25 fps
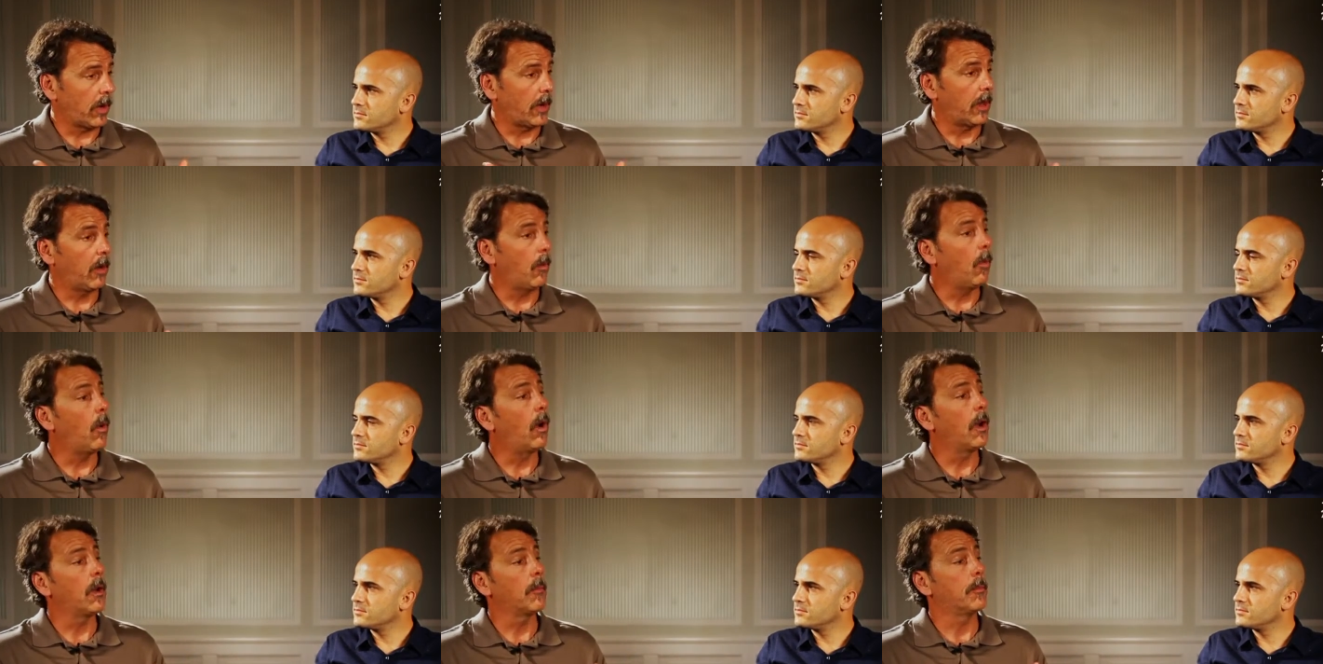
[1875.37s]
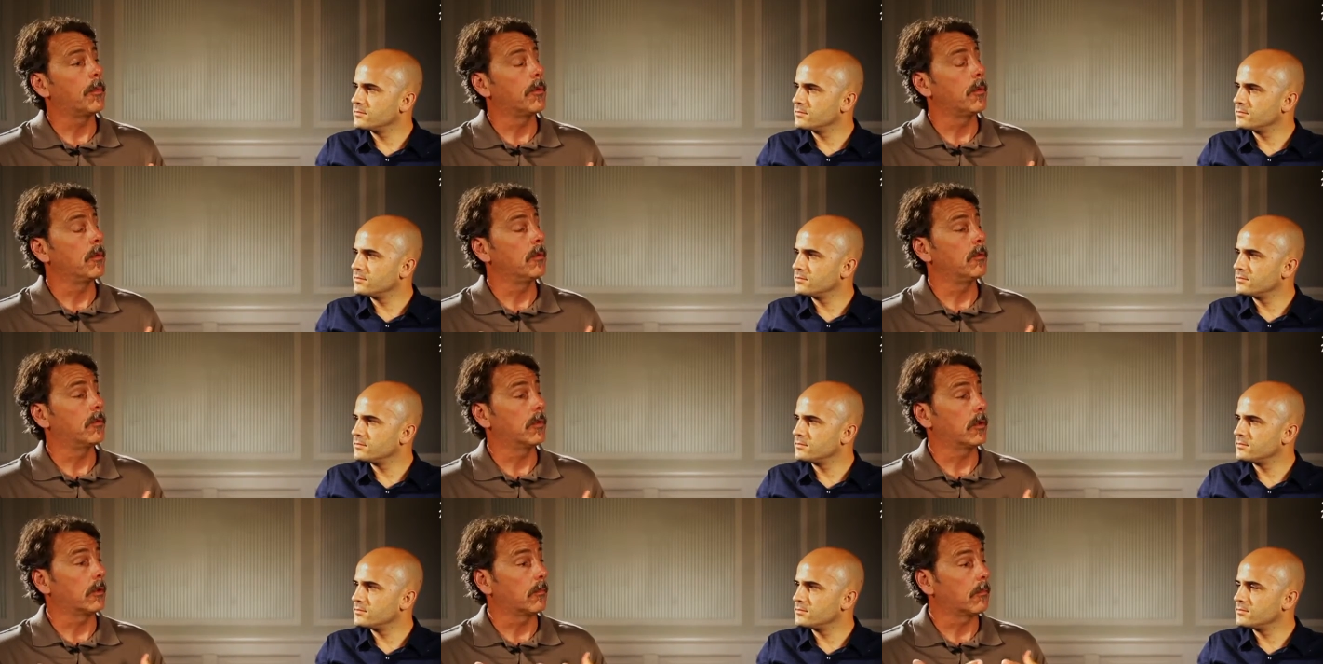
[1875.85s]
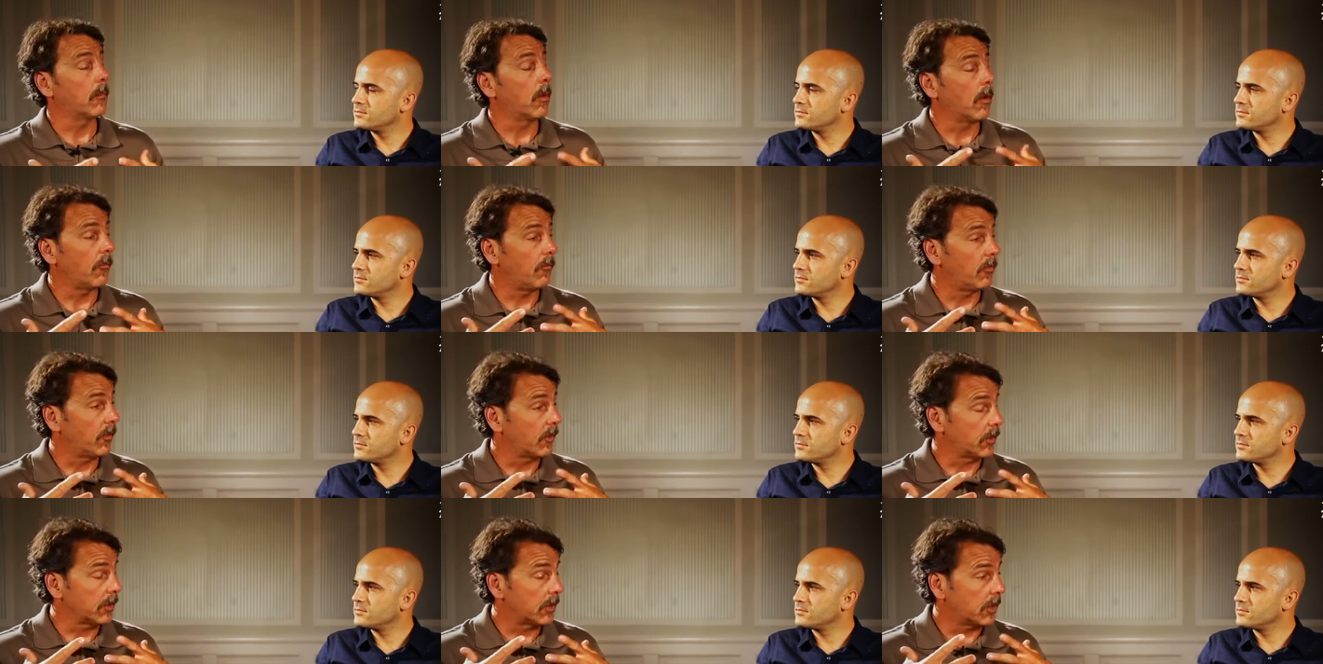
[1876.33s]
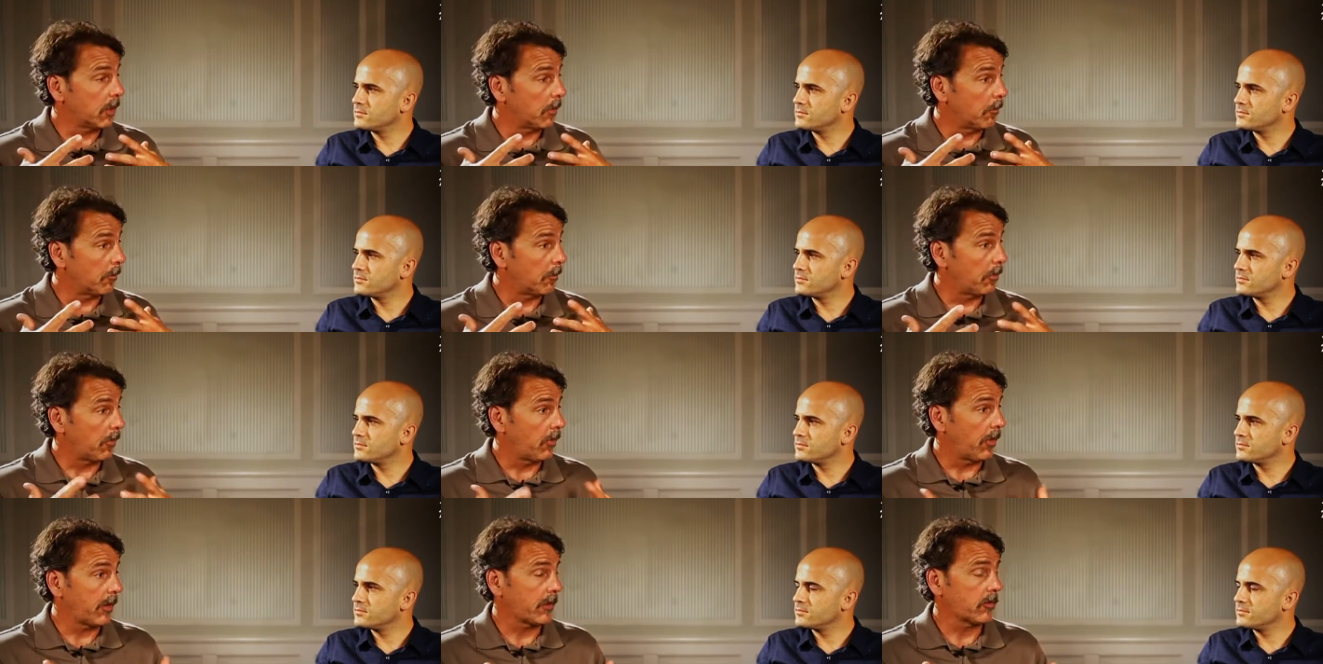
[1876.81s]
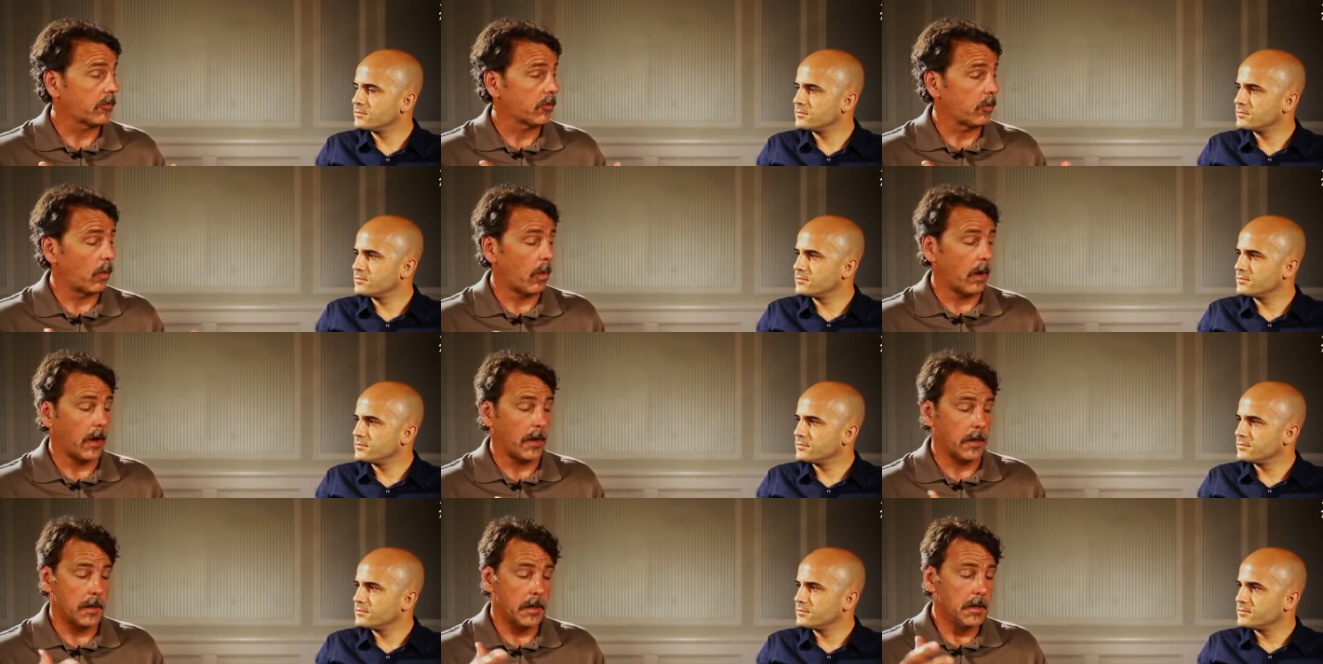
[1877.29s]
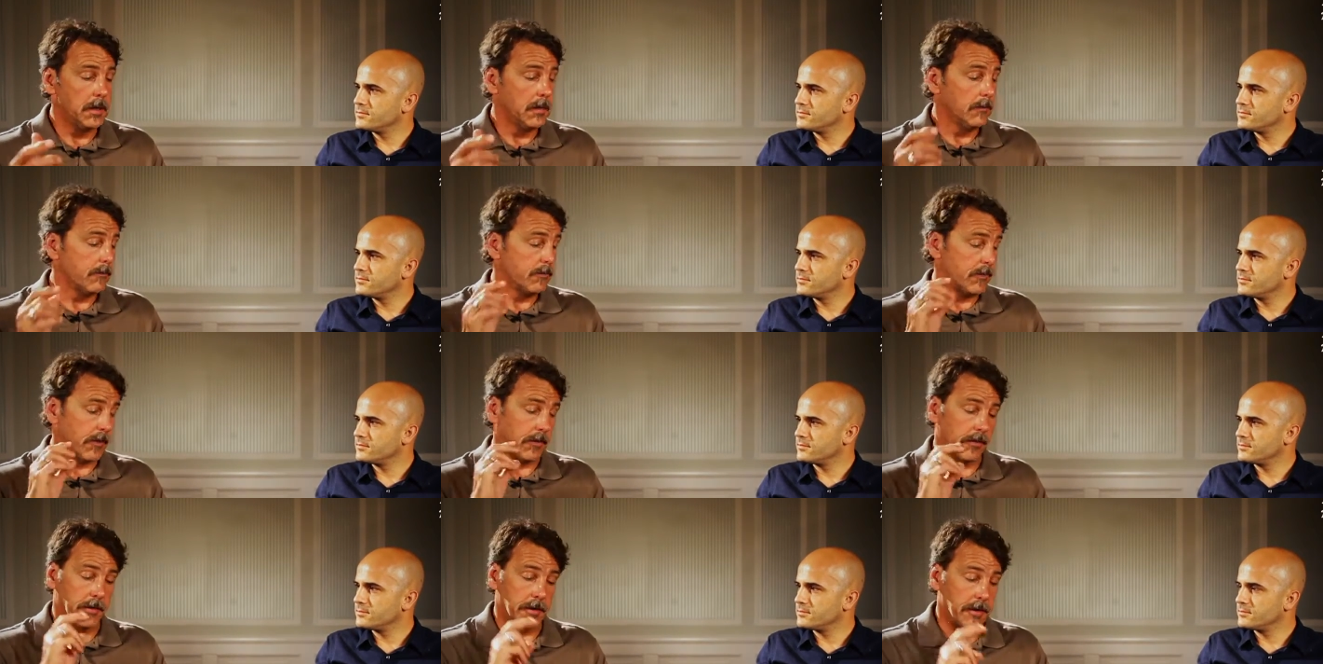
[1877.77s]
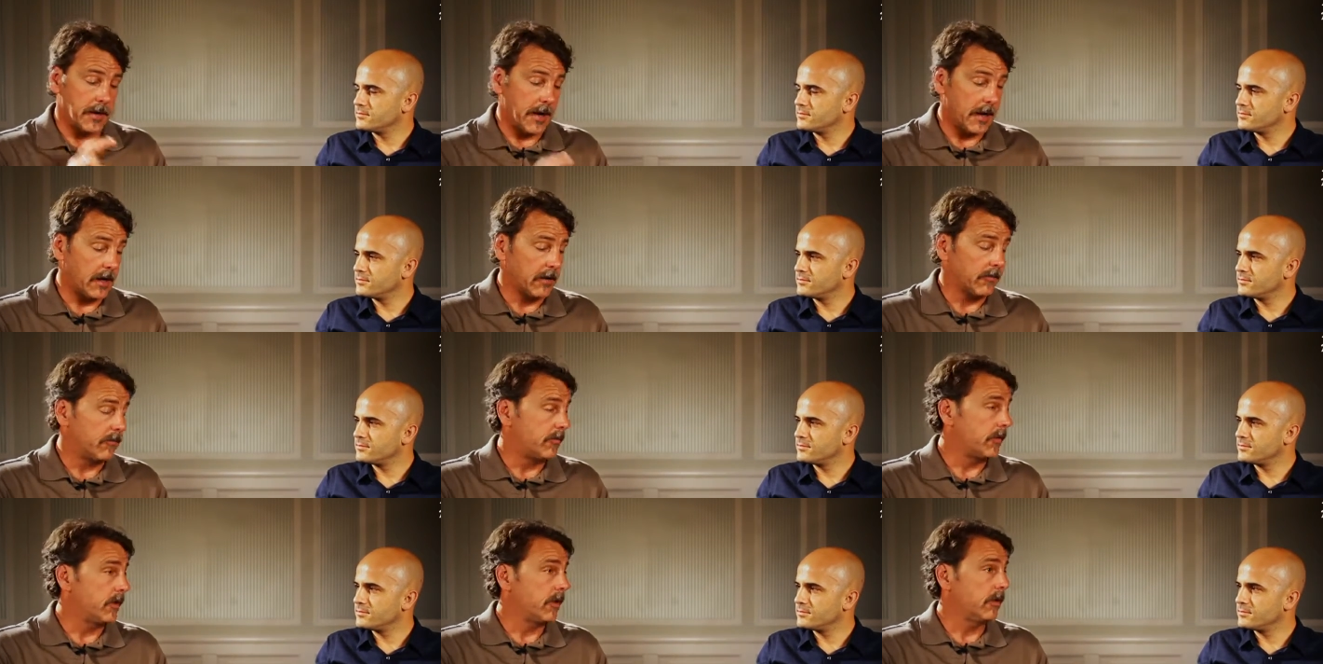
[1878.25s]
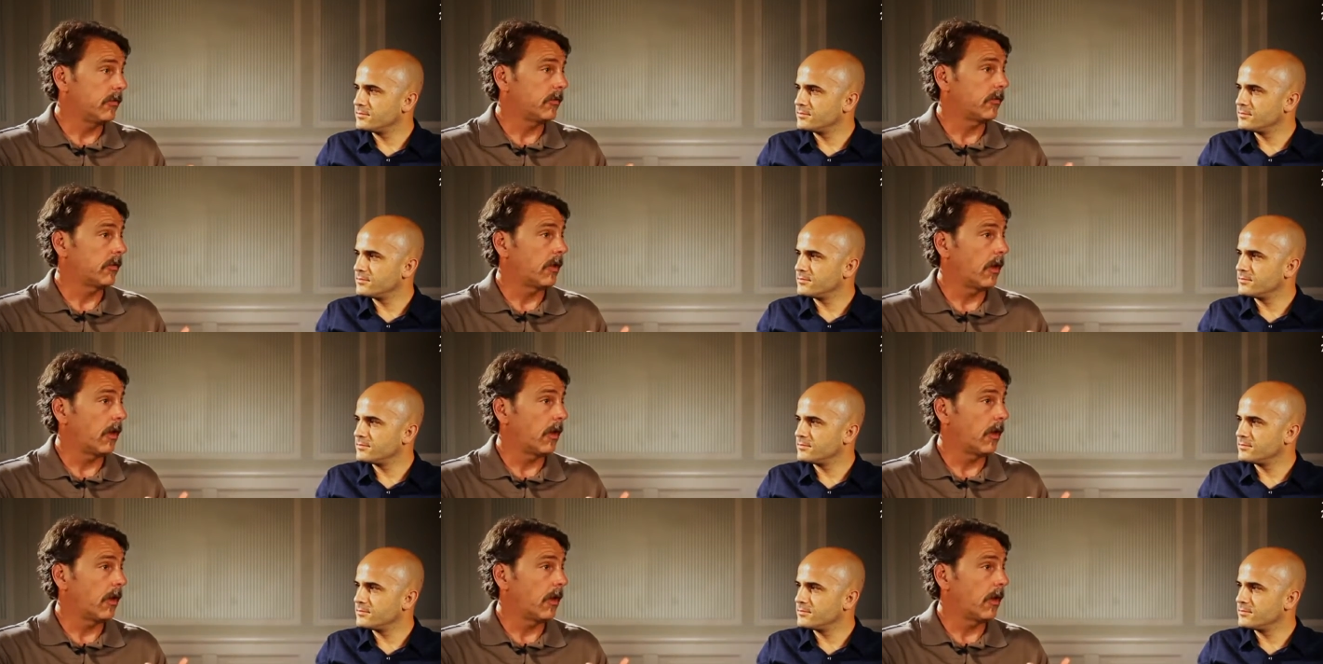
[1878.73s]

Speaker 1: I want to produce a very complex wine. You know, the native yeast